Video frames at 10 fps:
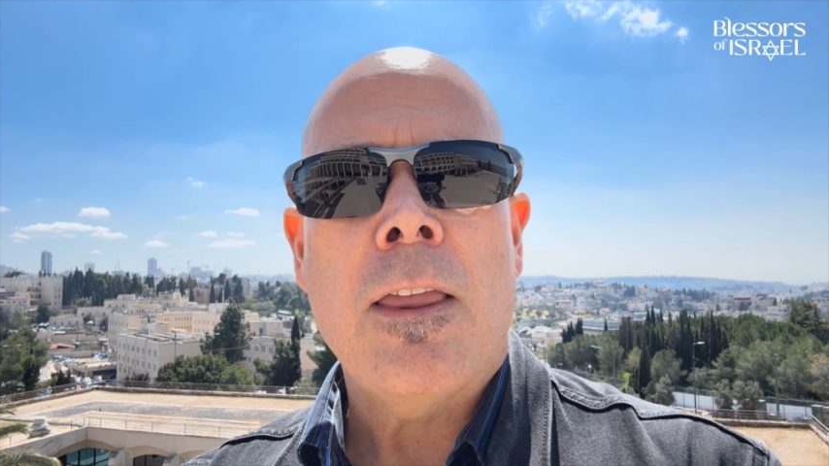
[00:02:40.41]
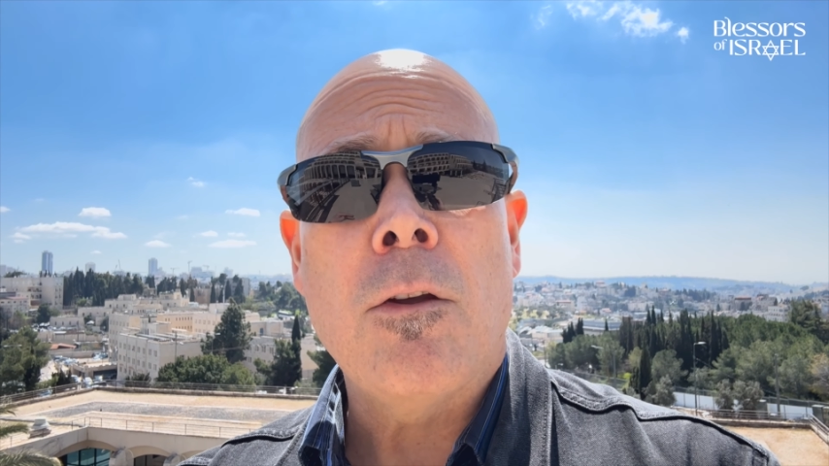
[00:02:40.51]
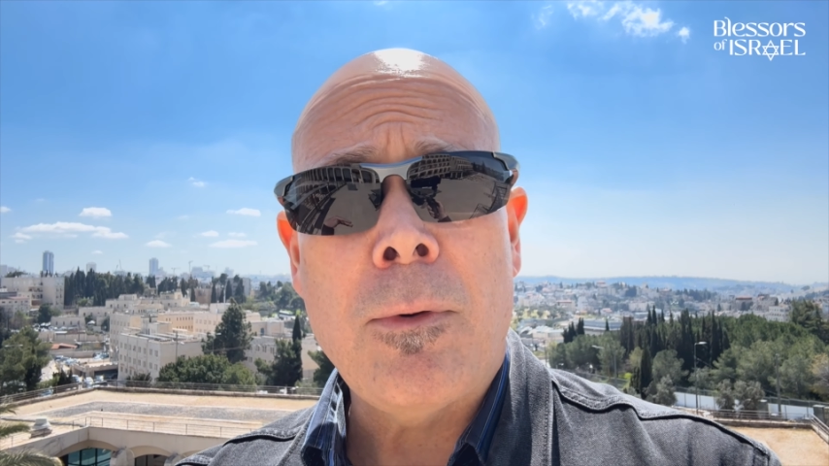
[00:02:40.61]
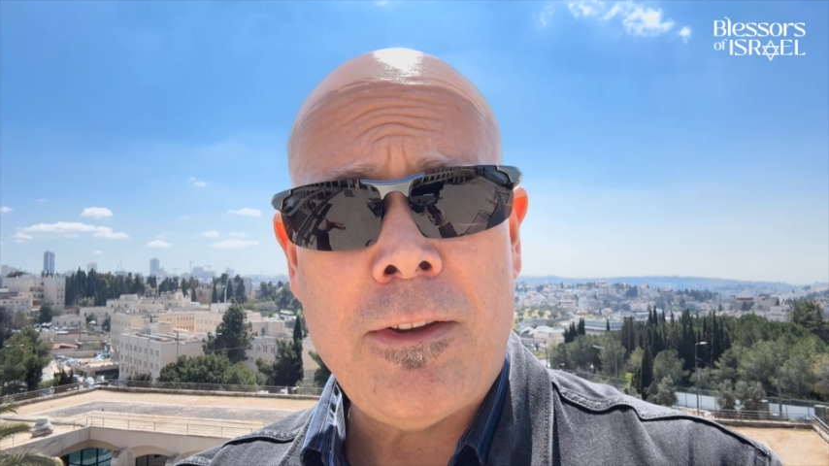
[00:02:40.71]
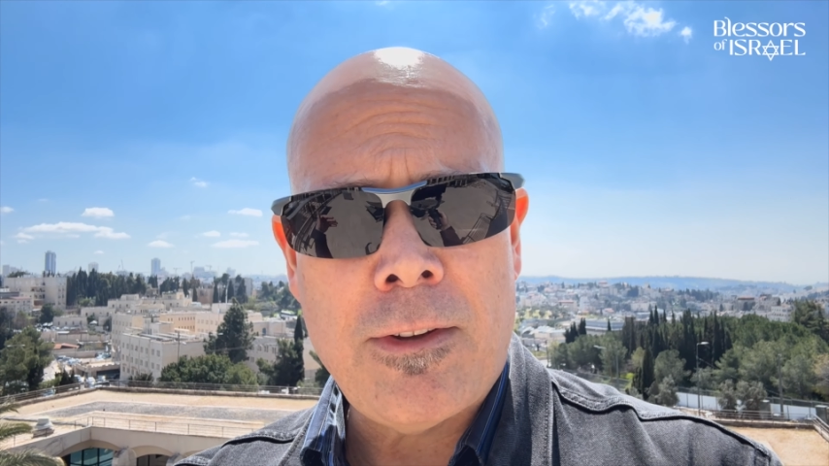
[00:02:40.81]

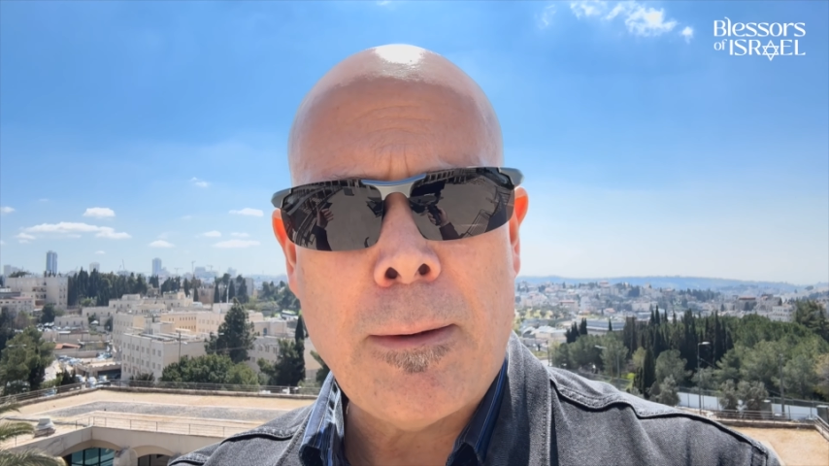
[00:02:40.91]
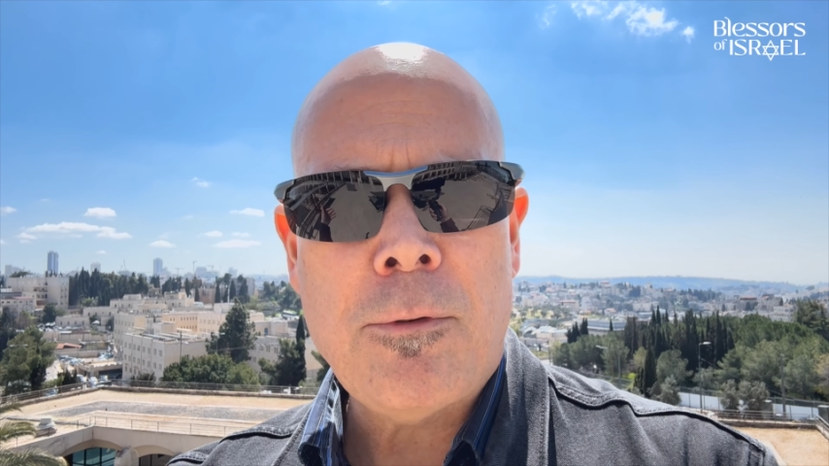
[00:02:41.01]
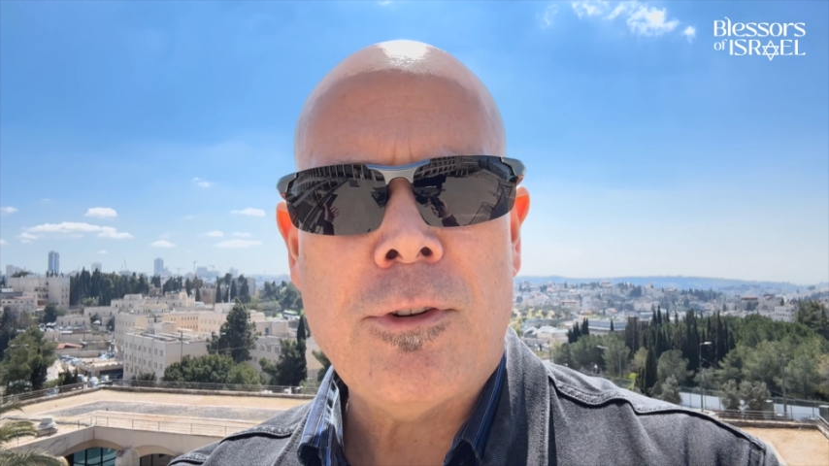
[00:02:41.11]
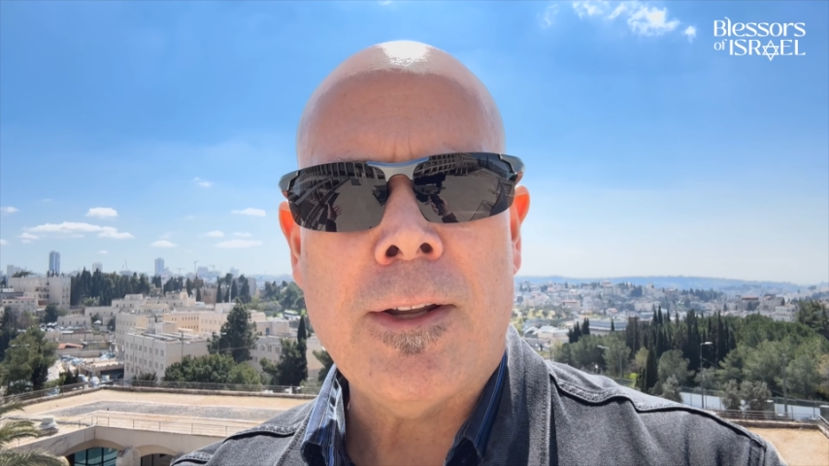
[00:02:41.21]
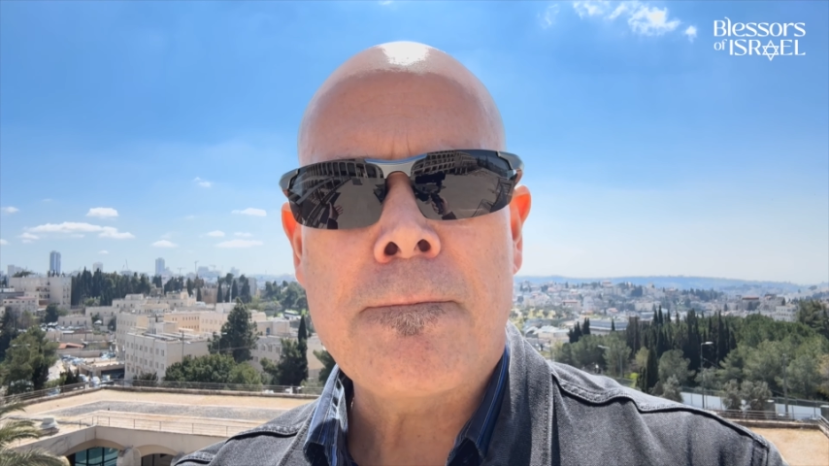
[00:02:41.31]
the
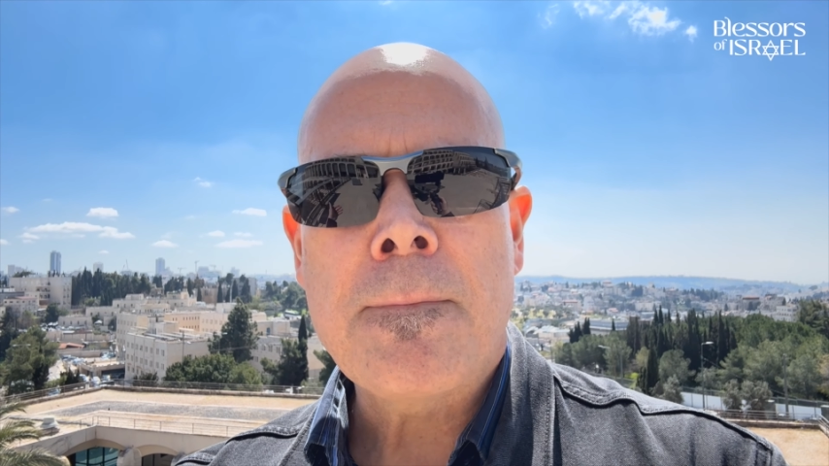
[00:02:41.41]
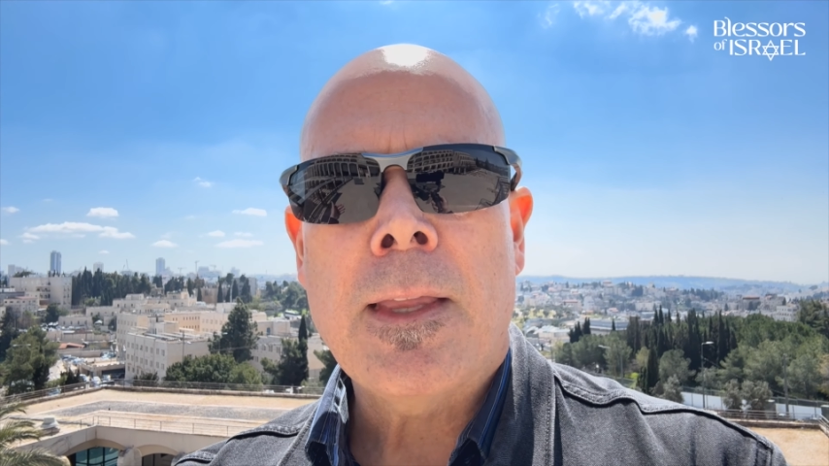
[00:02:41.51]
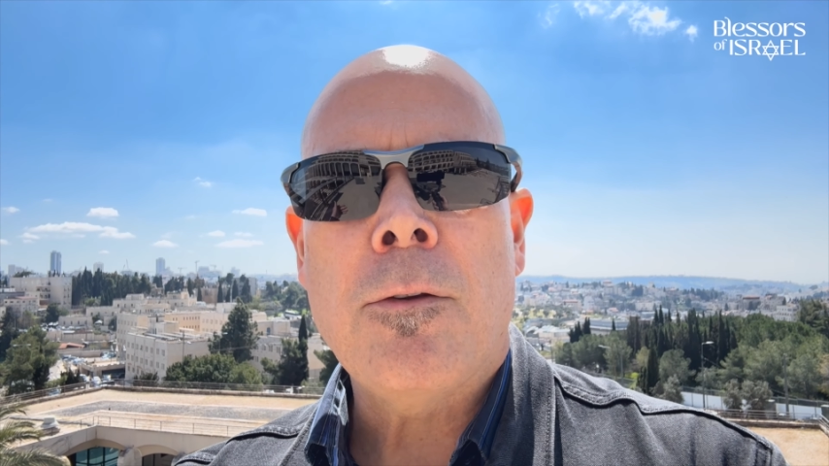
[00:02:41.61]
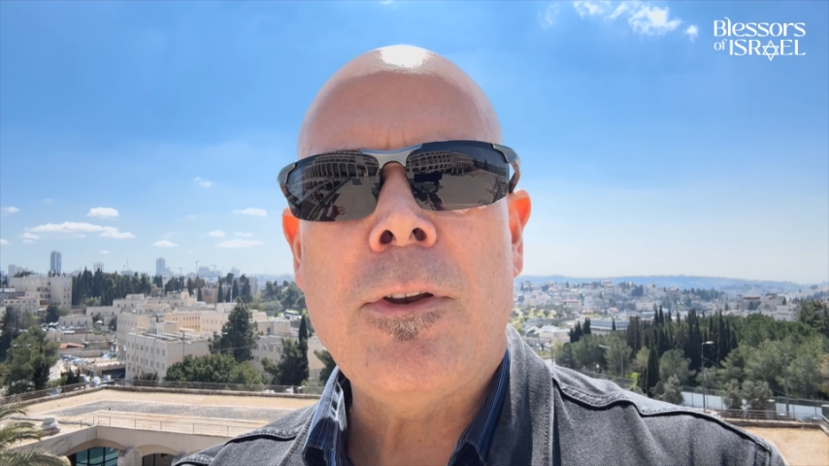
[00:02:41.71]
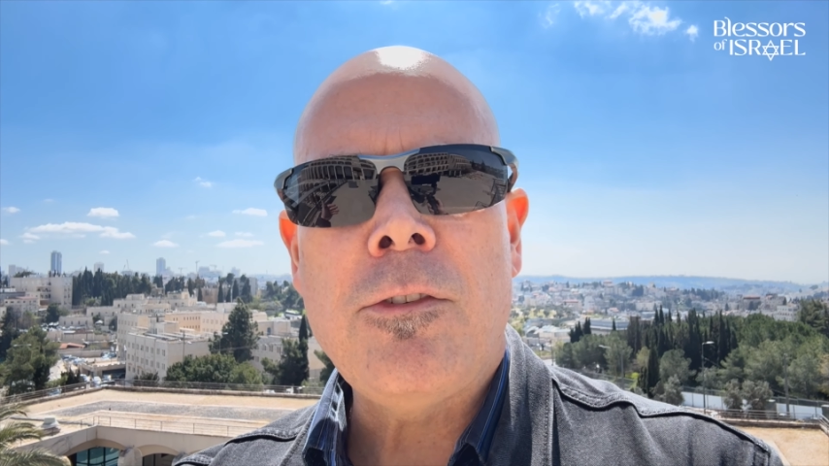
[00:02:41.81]

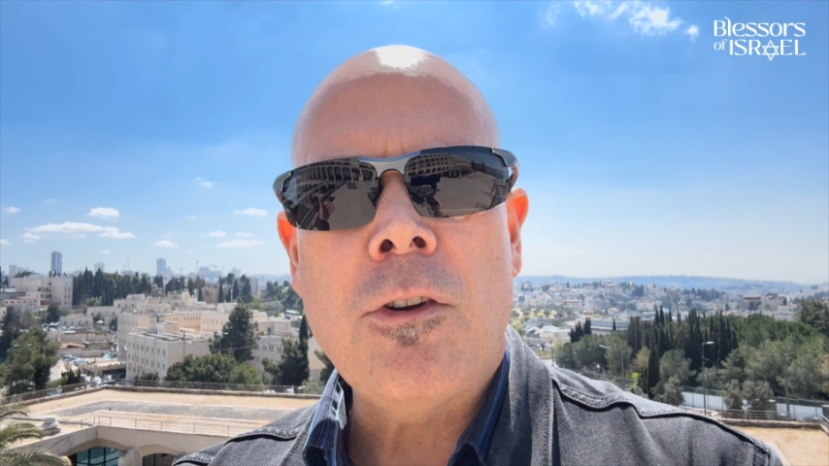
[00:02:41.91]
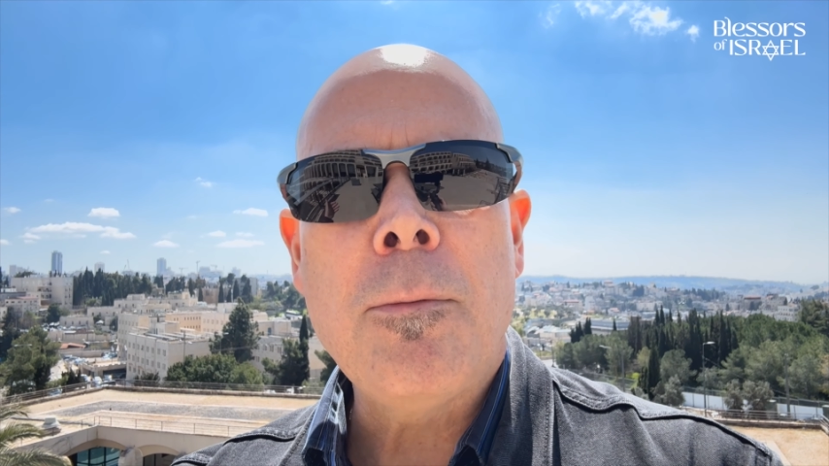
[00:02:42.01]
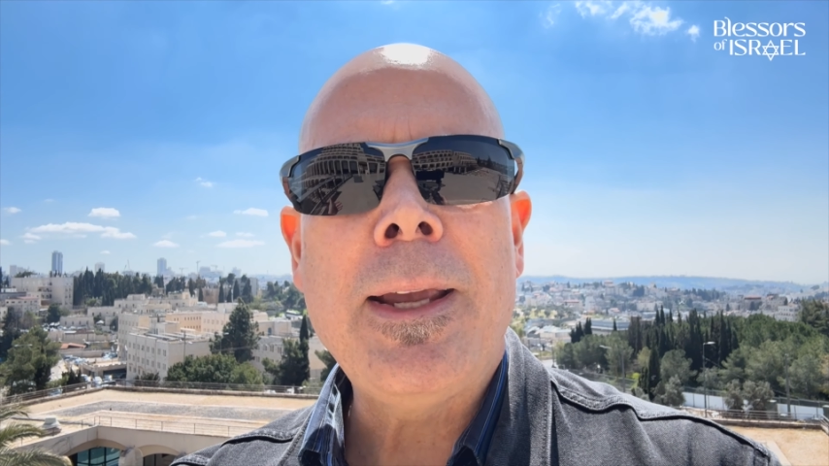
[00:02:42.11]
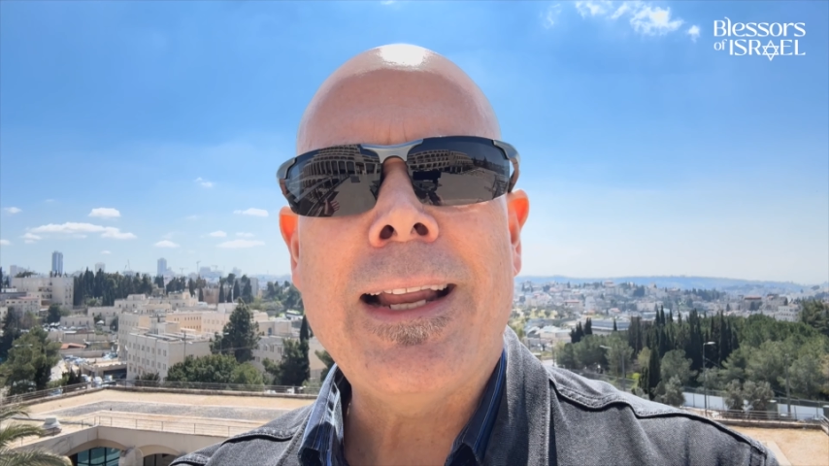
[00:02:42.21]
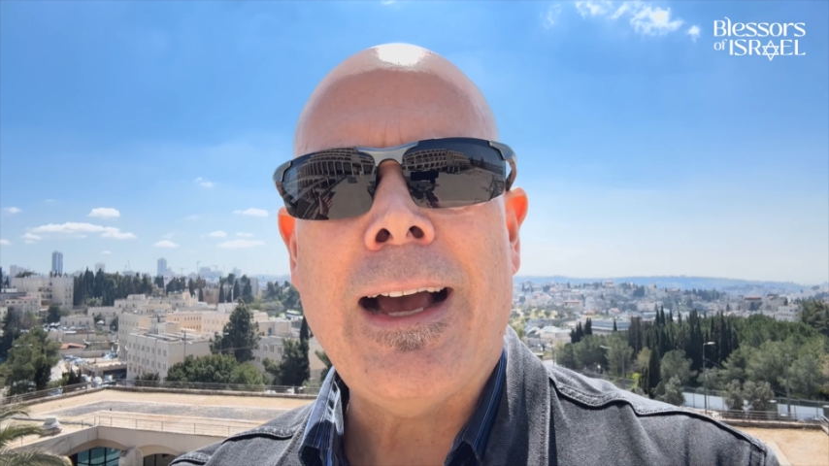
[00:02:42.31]

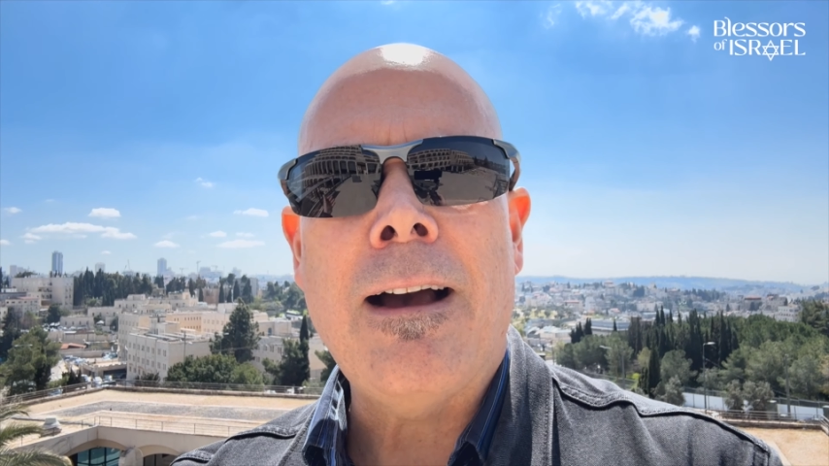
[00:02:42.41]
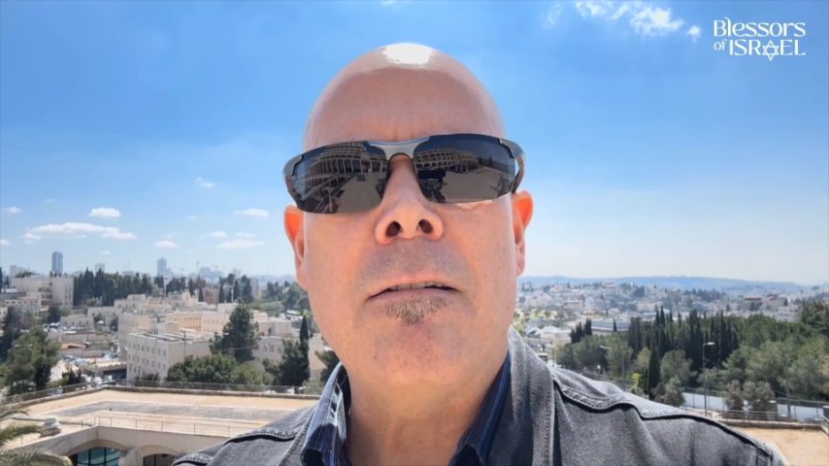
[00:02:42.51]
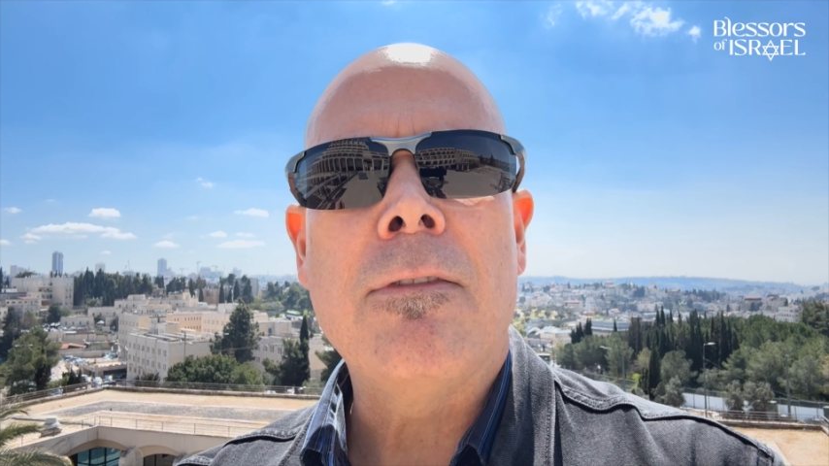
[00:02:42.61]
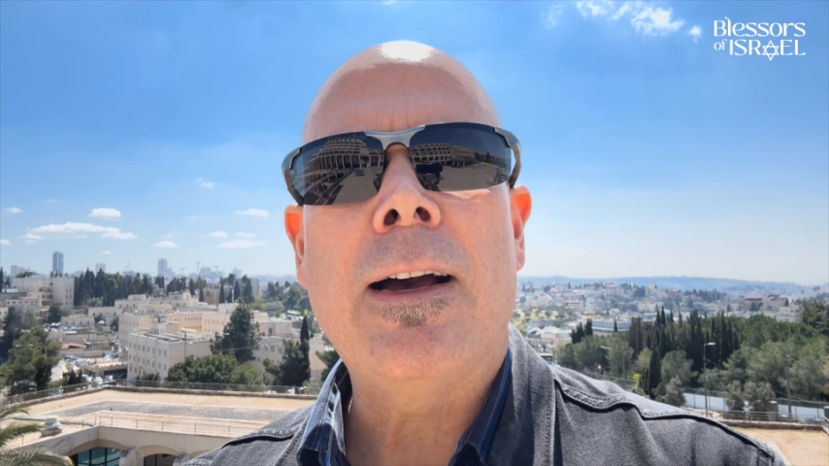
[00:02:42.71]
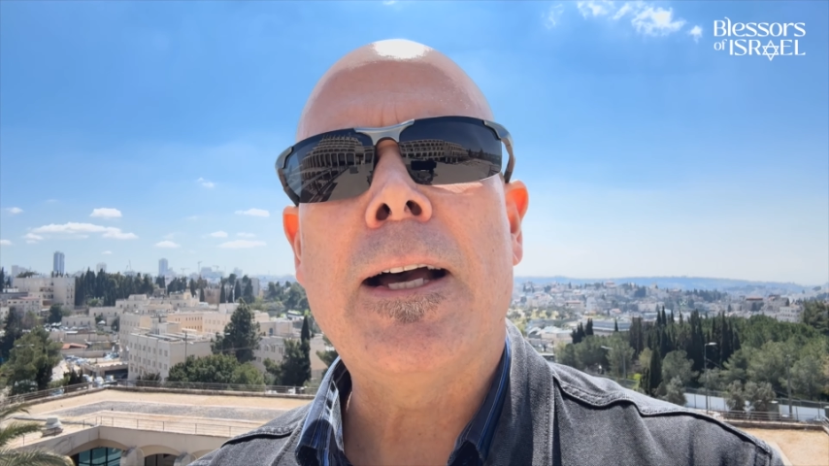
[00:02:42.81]
resuming of